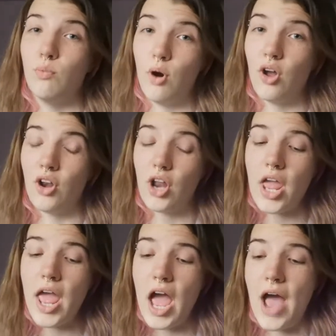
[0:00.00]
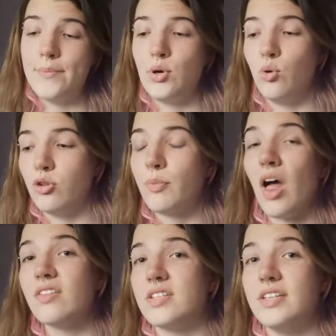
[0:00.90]
one and put all the
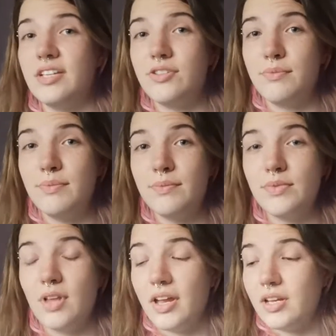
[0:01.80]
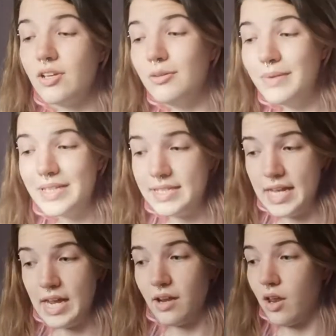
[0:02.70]
plants that need like
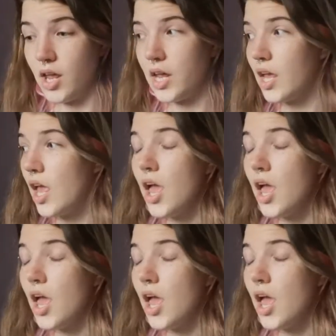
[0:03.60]
humidity, like